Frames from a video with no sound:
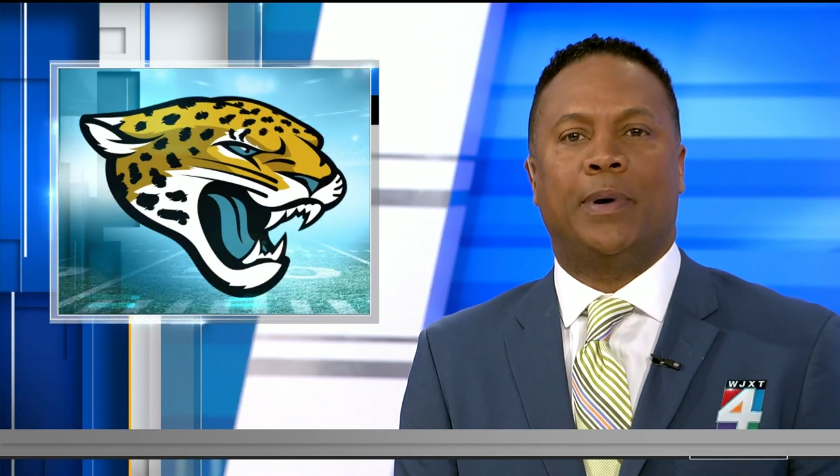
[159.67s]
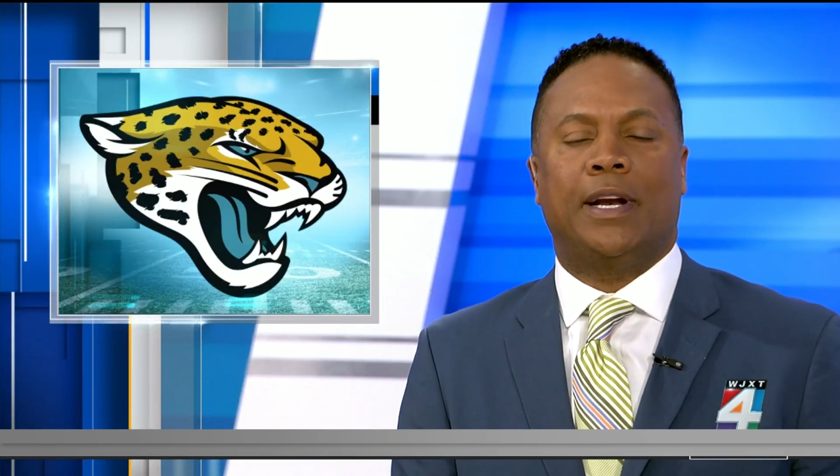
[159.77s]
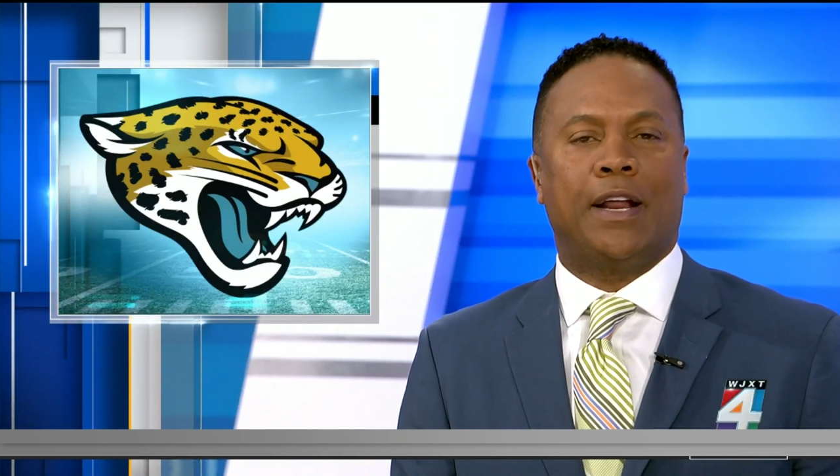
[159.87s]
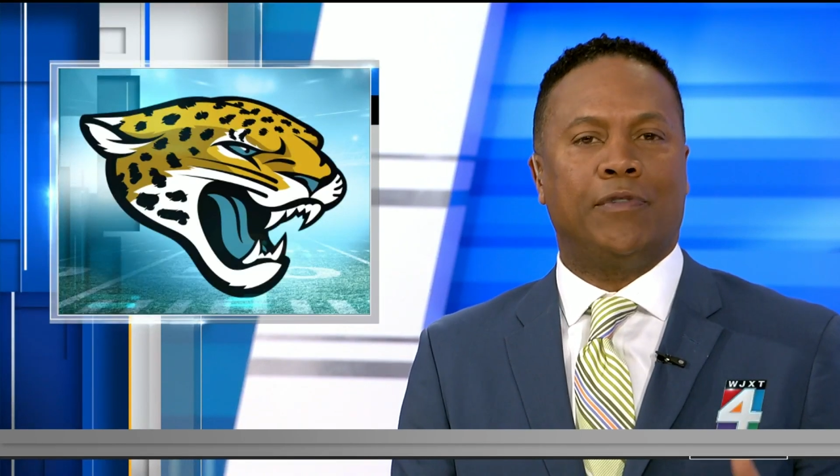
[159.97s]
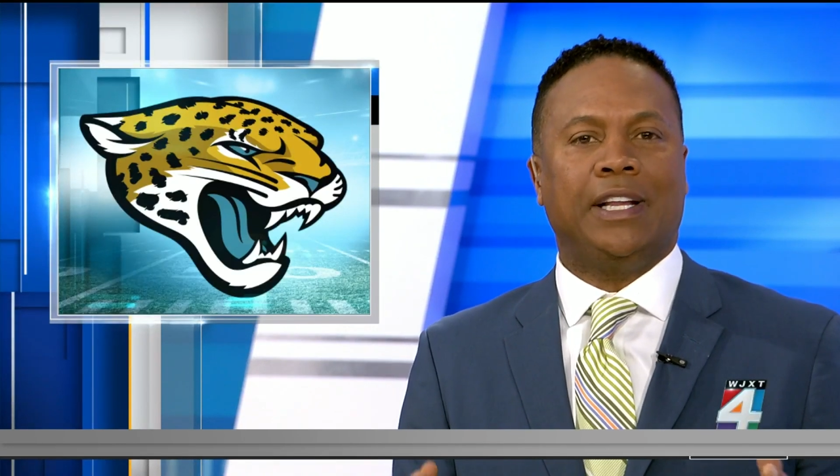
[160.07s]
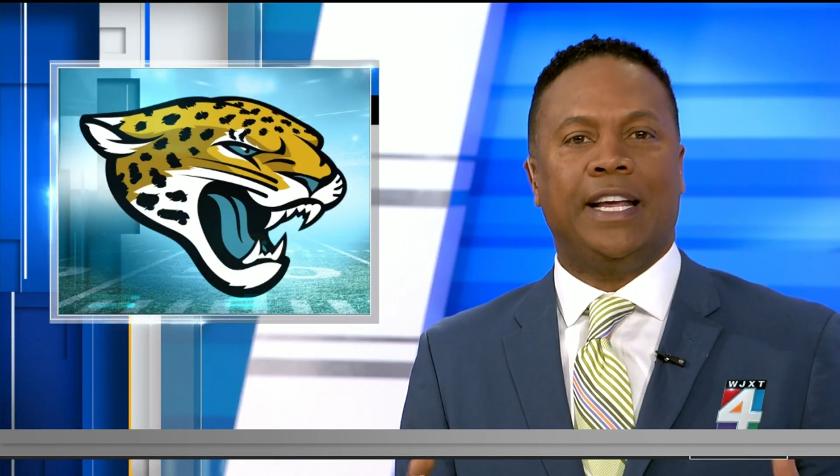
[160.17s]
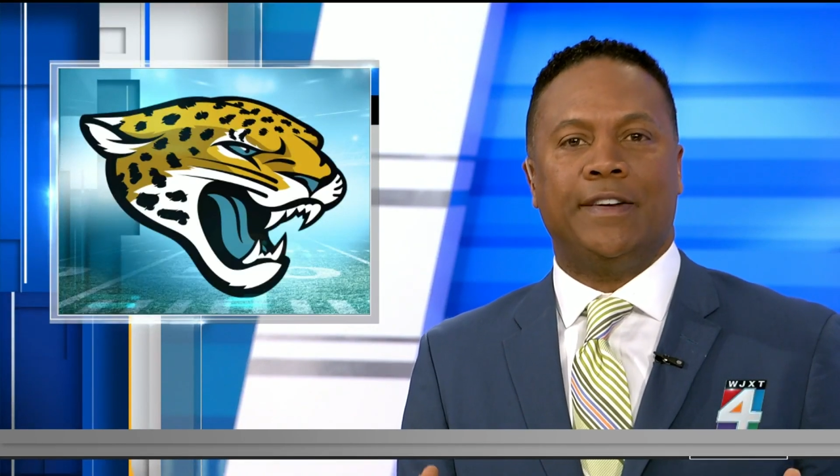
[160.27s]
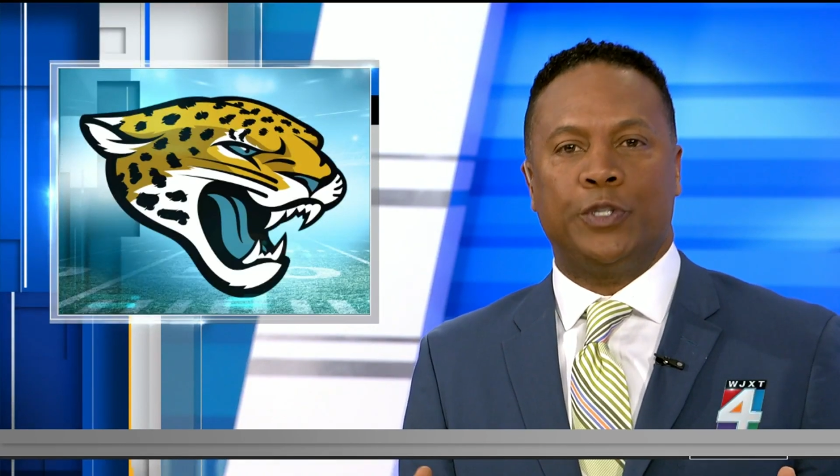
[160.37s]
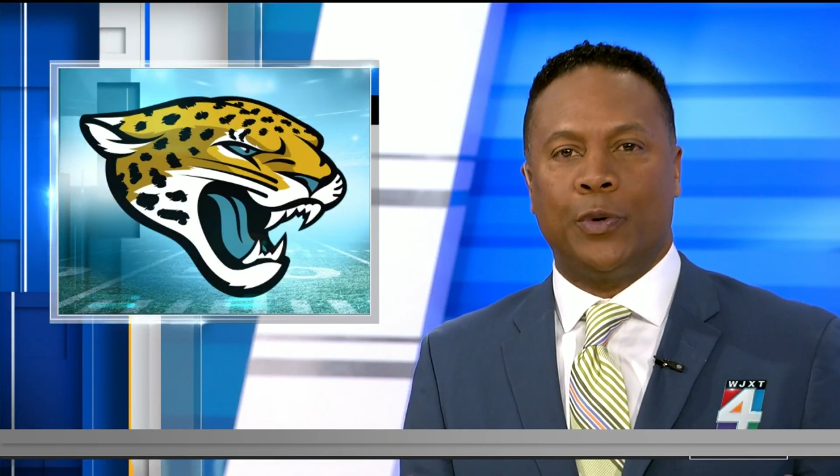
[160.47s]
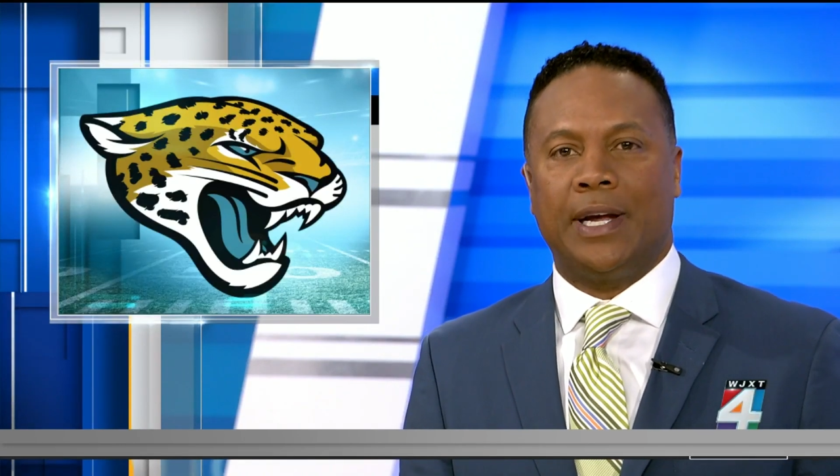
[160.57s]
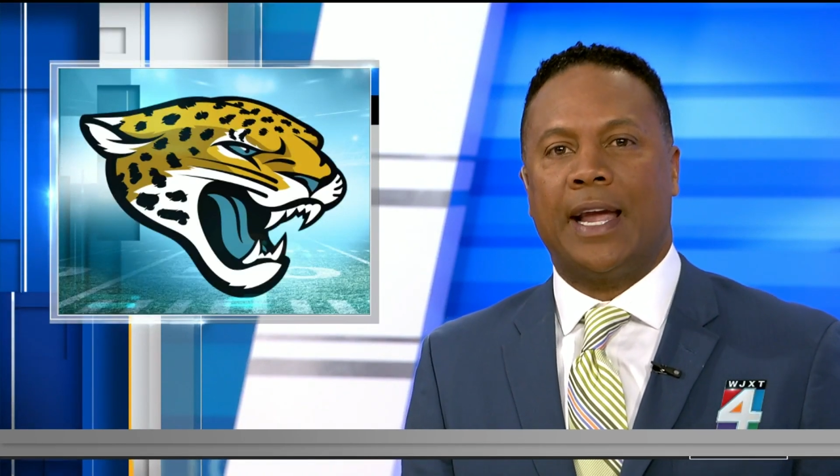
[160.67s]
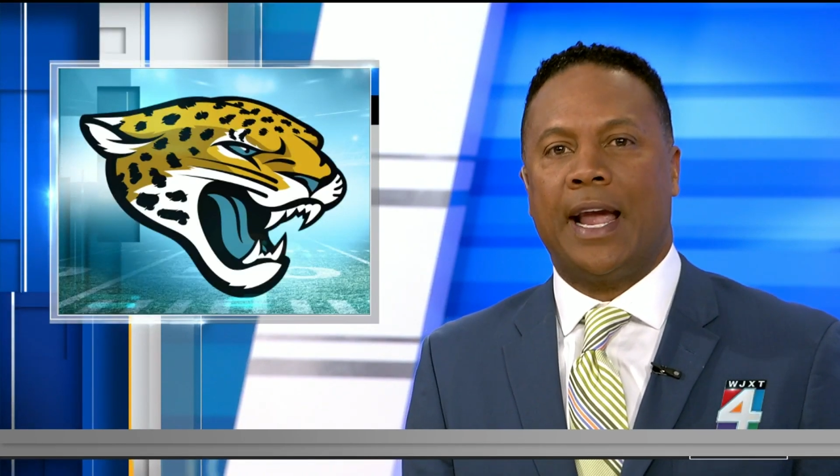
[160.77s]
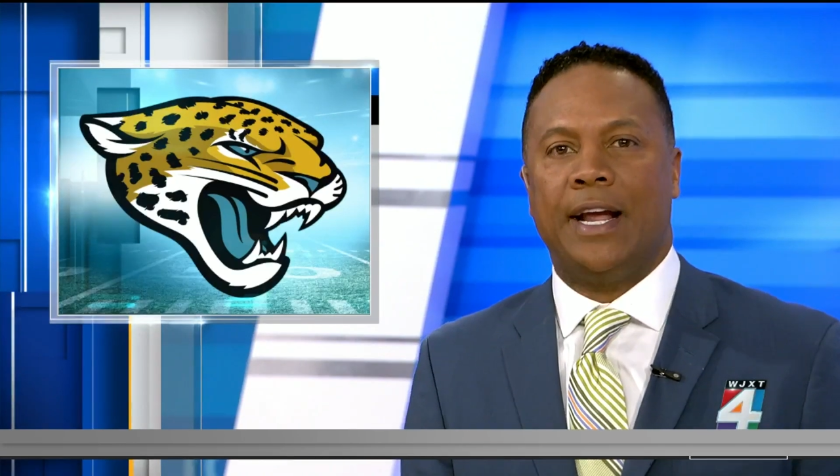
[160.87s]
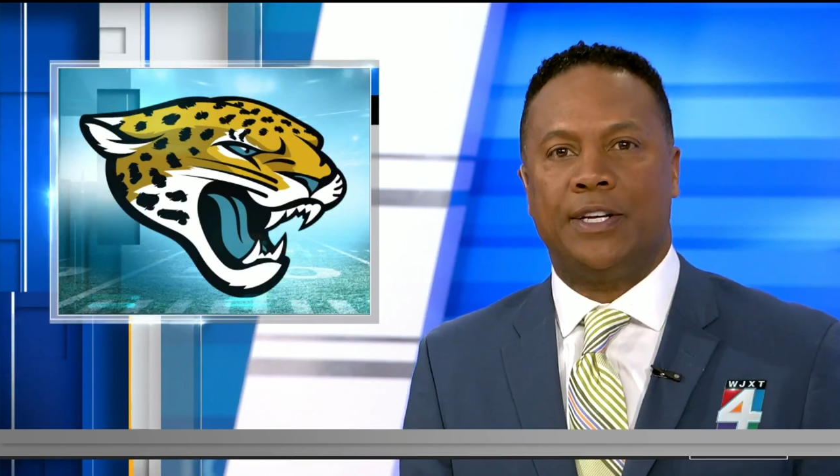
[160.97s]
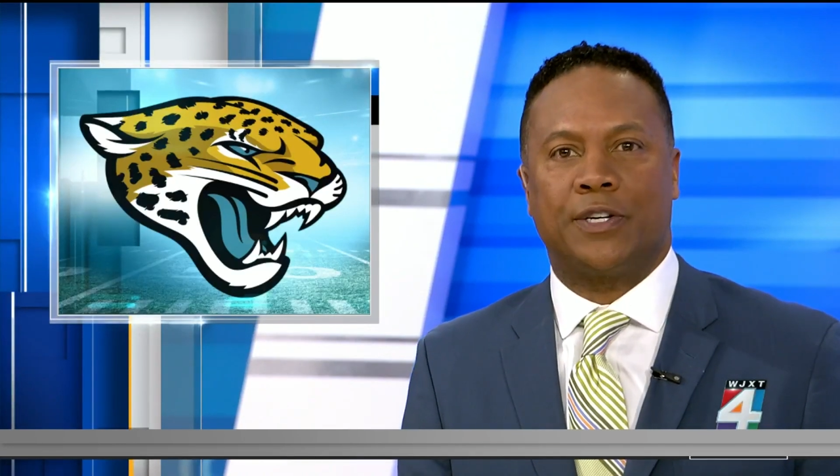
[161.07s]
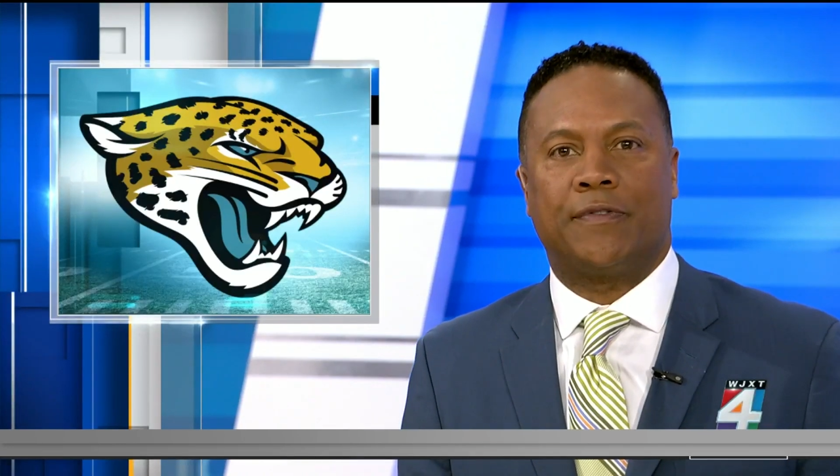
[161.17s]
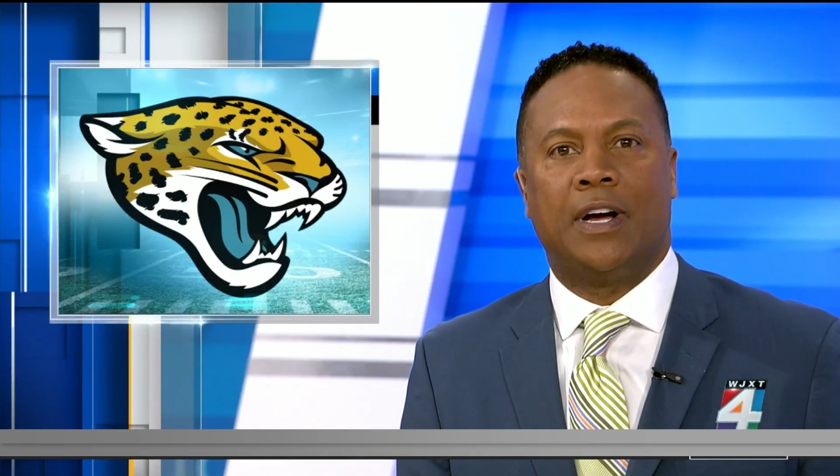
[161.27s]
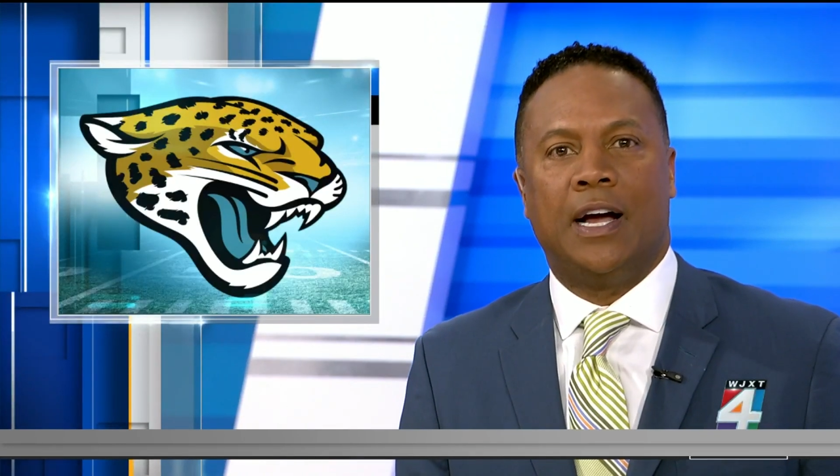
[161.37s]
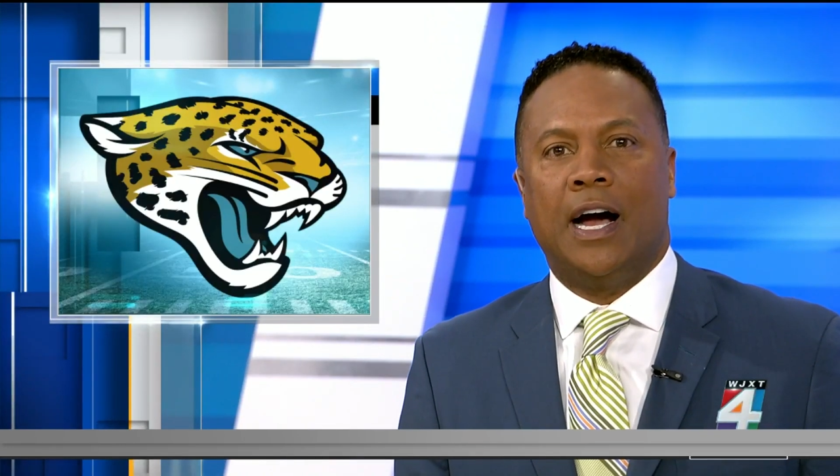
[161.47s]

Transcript: but it really gives you a gauge of,